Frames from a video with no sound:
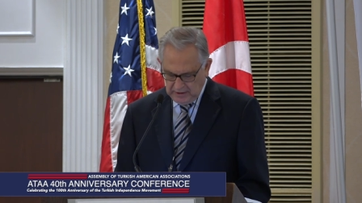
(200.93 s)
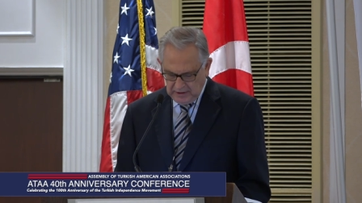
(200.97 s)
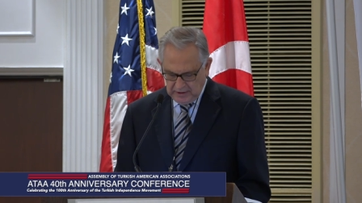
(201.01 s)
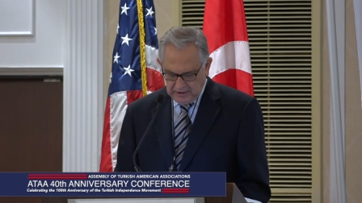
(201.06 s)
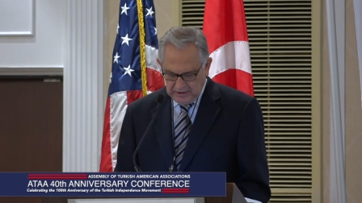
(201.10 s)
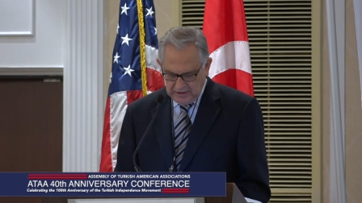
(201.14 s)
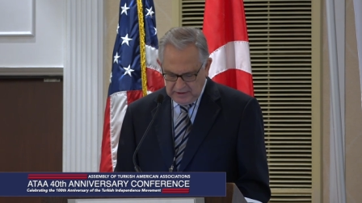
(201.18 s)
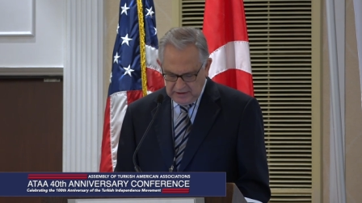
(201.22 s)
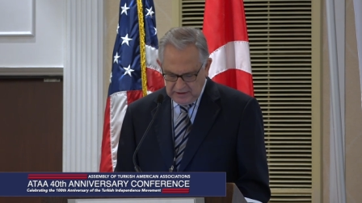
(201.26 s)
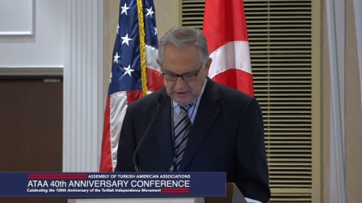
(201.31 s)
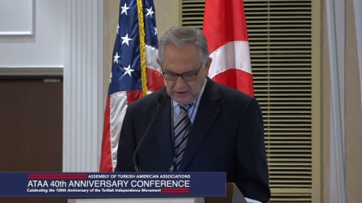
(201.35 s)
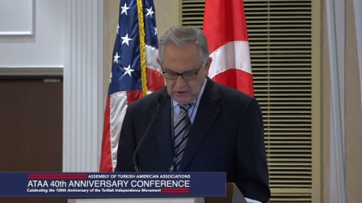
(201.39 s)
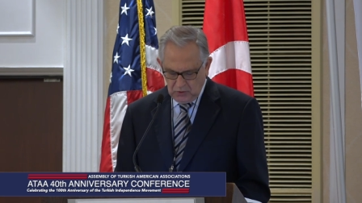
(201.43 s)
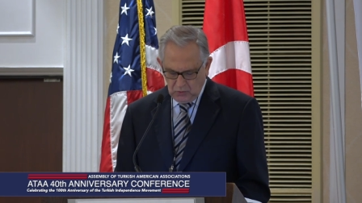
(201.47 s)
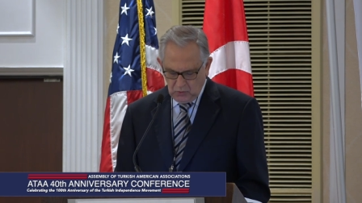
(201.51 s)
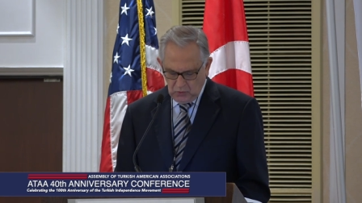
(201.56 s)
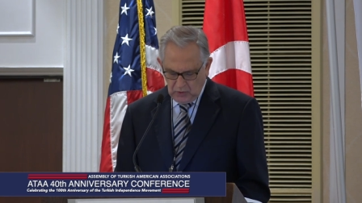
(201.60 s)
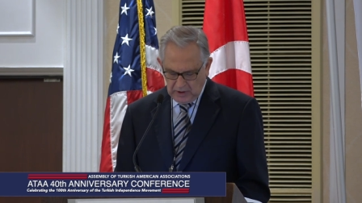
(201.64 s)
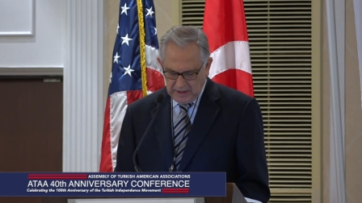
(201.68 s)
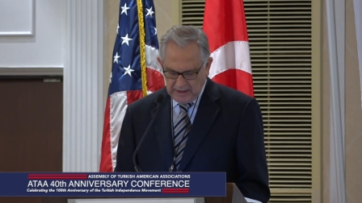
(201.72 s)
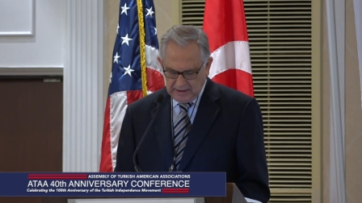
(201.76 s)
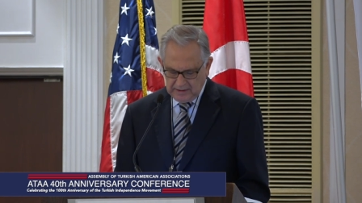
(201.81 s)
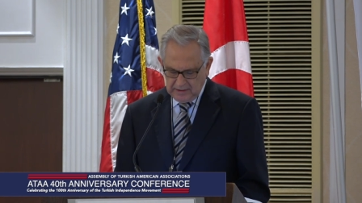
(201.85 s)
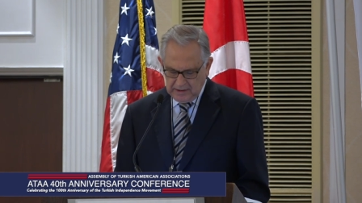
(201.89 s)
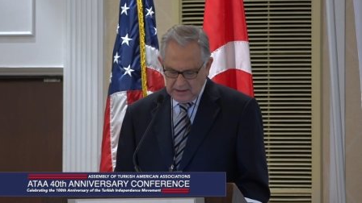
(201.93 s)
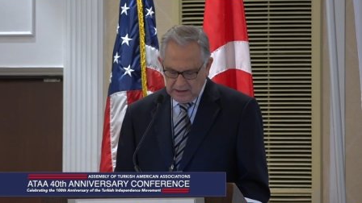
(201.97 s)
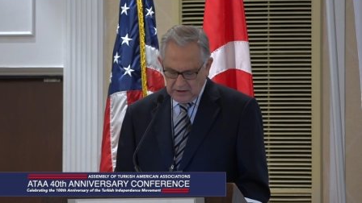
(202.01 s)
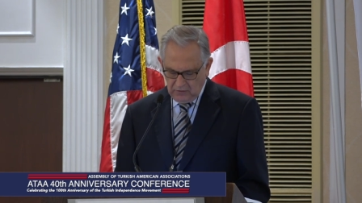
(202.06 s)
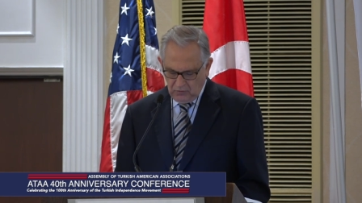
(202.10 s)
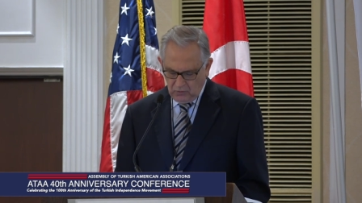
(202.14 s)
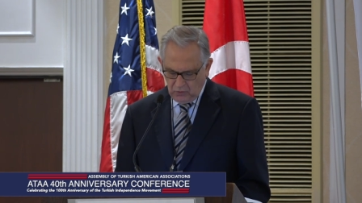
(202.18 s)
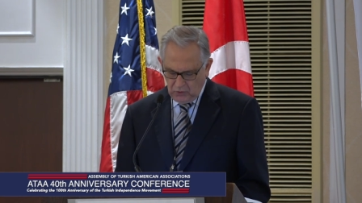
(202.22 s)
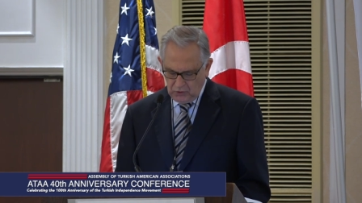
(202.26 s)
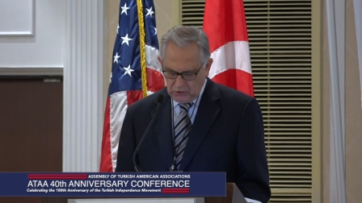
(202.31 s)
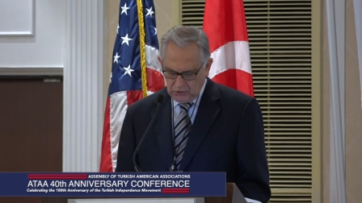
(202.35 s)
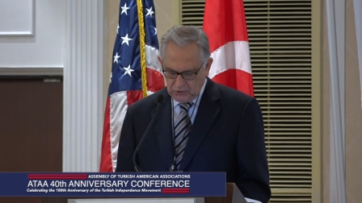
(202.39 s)
needed to add their
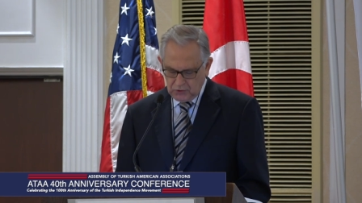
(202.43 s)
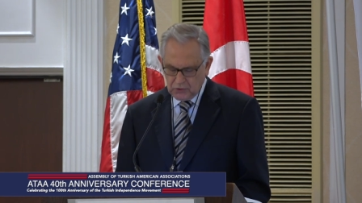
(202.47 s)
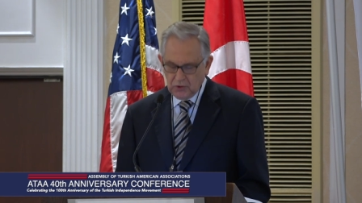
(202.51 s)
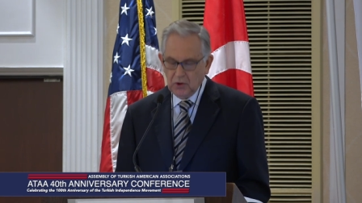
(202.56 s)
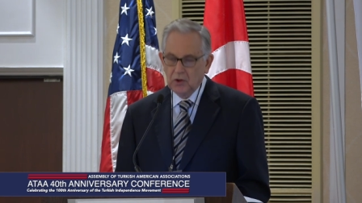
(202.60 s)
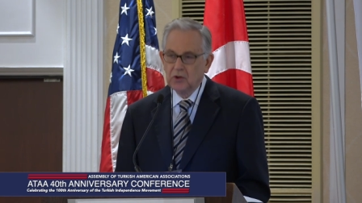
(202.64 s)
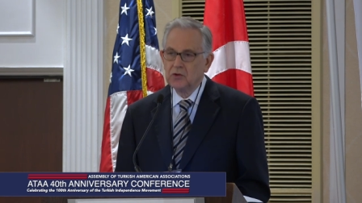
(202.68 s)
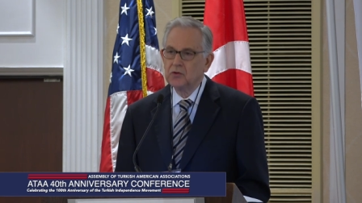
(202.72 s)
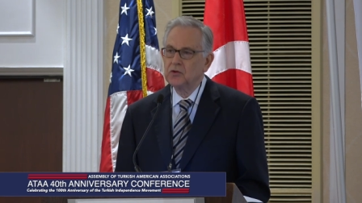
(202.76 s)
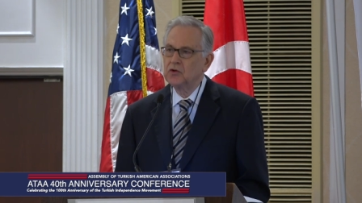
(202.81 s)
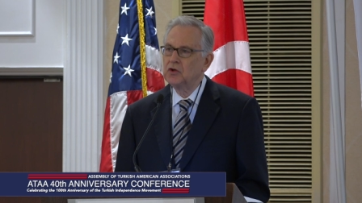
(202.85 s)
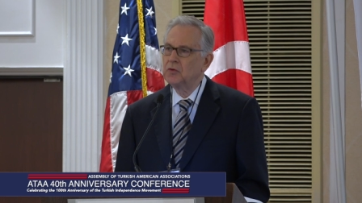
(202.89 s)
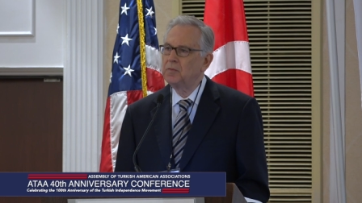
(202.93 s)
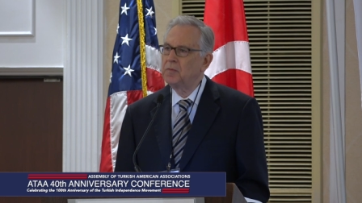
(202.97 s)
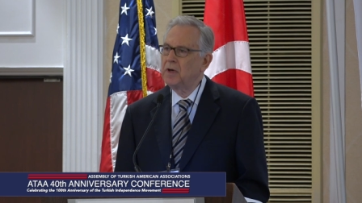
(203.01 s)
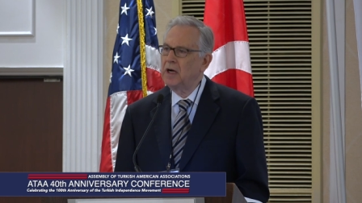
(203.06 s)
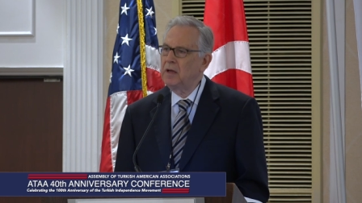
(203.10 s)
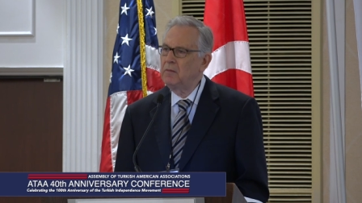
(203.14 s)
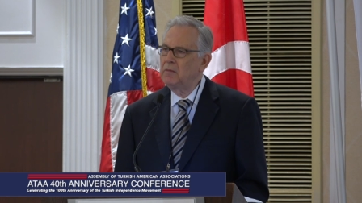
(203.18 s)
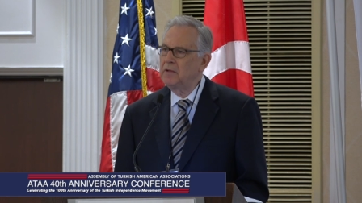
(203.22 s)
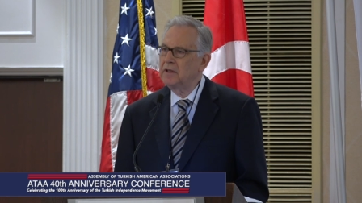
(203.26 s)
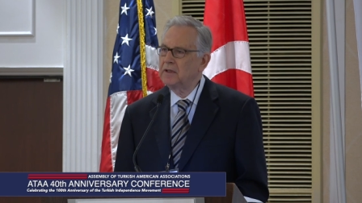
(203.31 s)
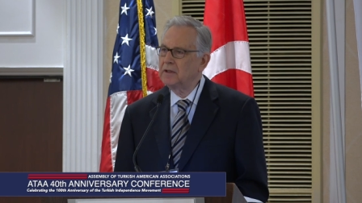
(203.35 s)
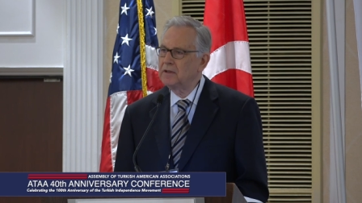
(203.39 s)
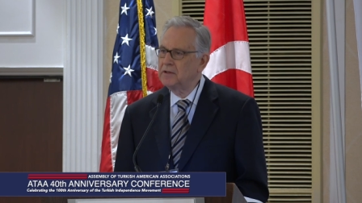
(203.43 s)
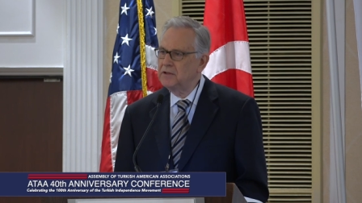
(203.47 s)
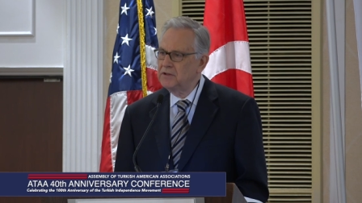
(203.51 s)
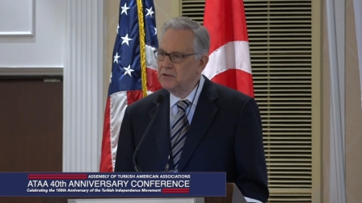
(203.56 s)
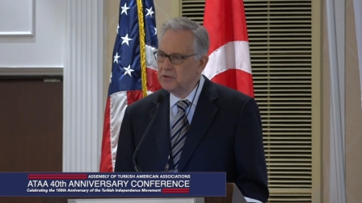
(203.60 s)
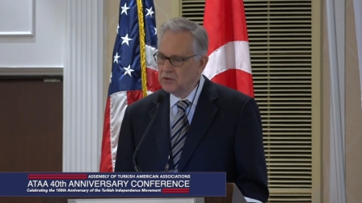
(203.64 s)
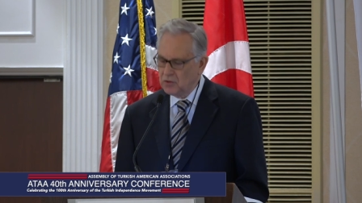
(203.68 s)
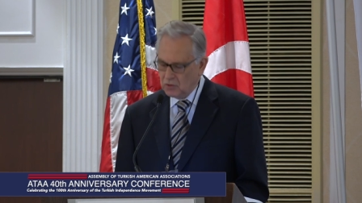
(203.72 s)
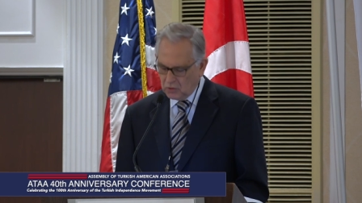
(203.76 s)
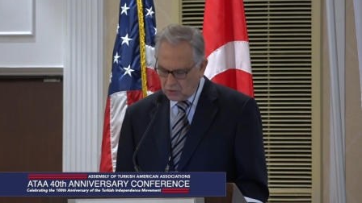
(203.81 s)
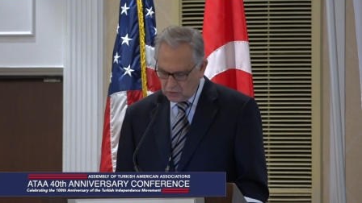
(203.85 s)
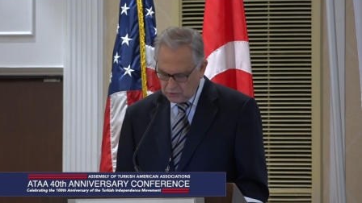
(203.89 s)
voice to the public
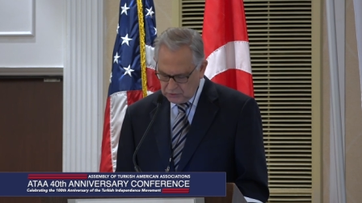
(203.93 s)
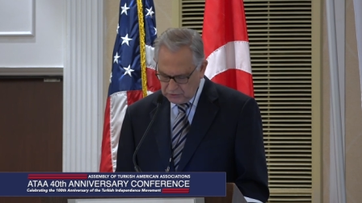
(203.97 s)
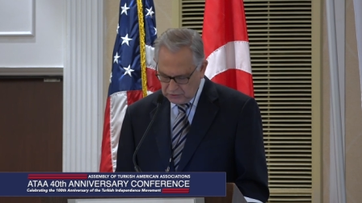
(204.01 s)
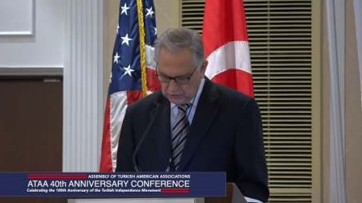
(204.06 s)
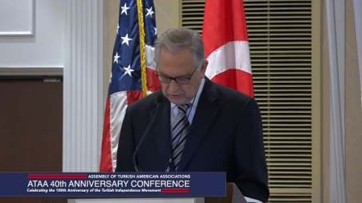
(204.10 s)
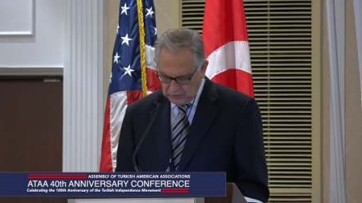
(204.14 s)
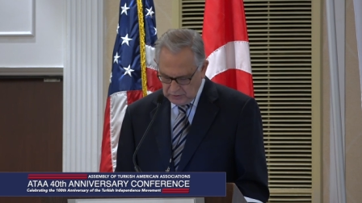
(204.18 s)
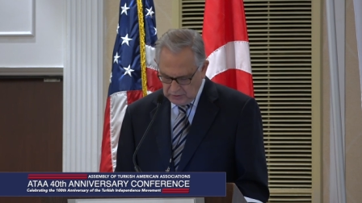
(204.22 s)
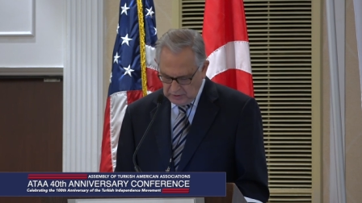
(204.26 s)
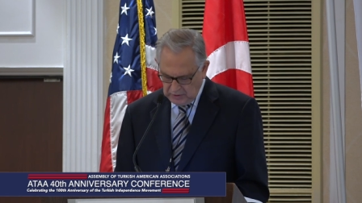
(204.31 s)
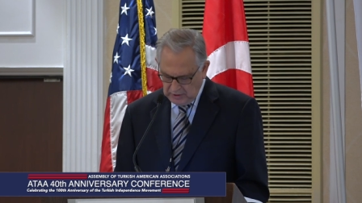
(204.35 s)
discourse